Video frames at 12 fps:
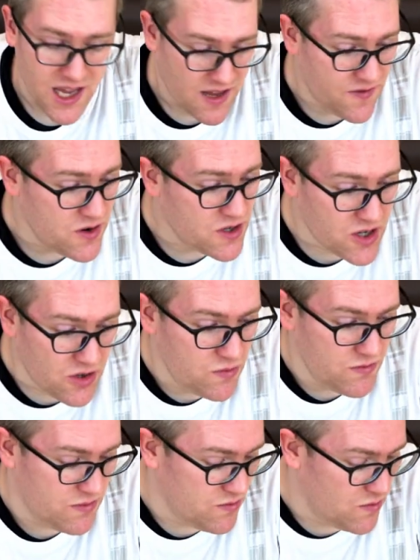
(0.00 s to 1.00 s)
If you
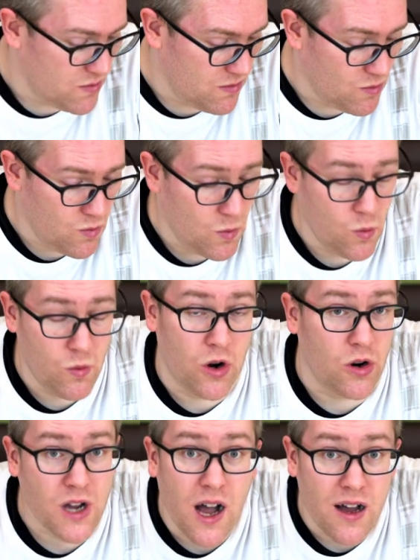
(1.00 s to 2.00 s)
don't
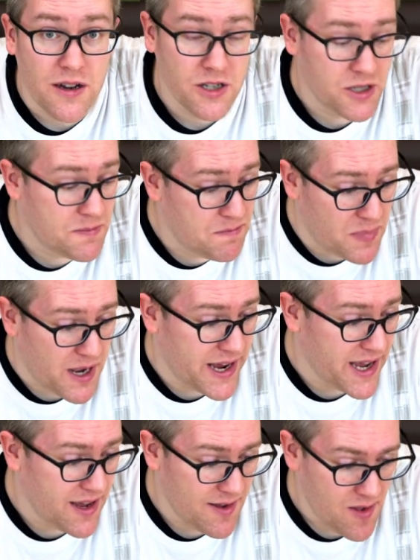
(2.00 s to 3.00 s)
or can't
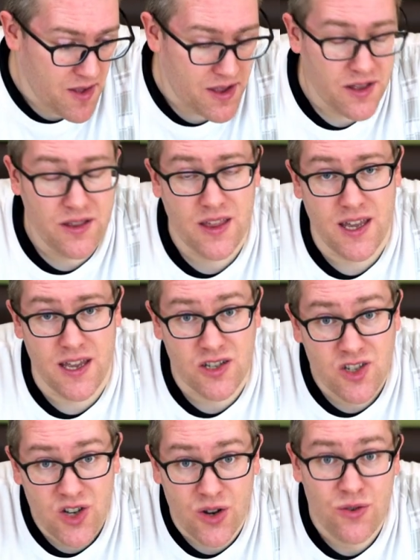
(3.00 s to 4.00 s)
buy the
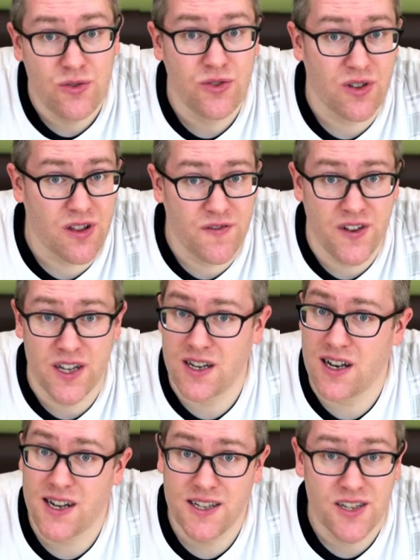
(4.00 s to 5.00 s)
stones or the
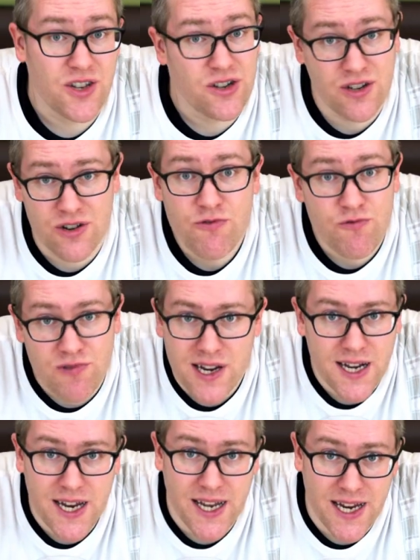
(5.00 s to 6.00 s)
fertilizer, you don't
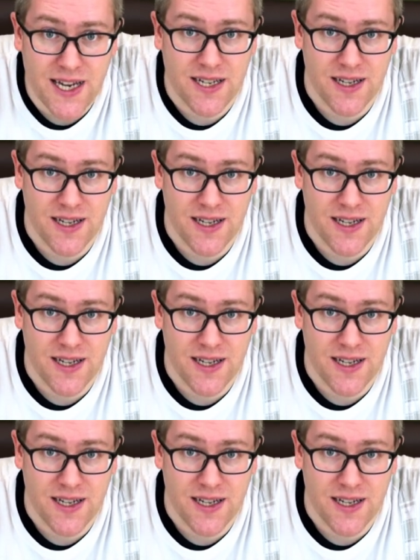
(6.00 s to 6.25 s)
really need